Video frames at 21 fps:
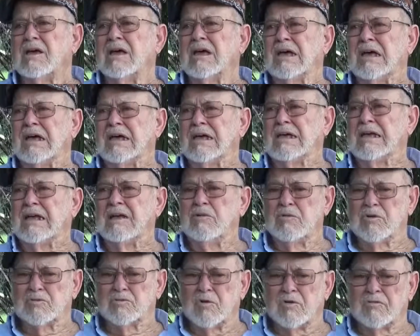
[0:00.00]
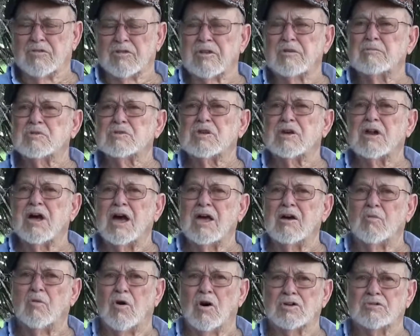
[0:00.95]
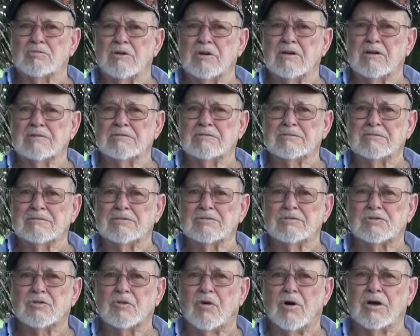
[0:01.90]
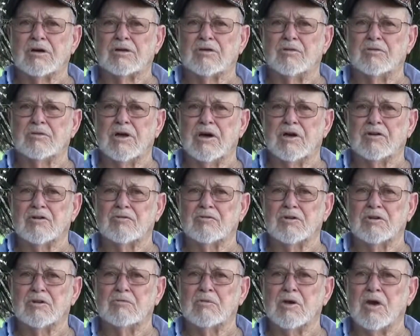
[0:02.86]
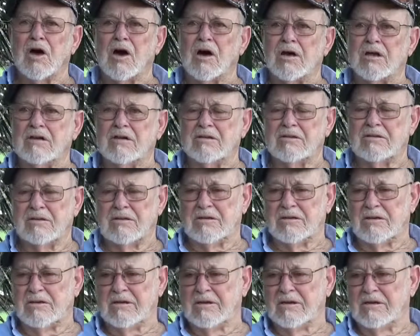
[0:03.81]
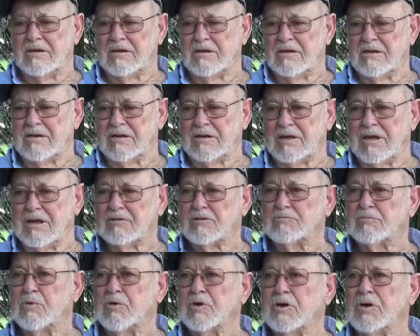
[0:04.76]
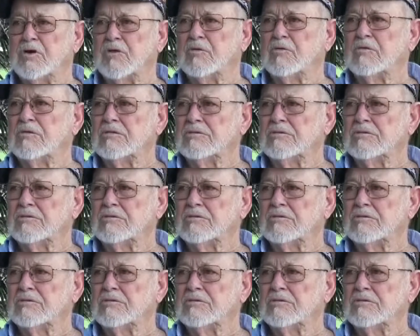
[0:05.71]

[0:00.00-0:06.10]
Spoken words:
And he went to work for them as a night watchman. So I'd go down there with him at night, and it was pretty cool.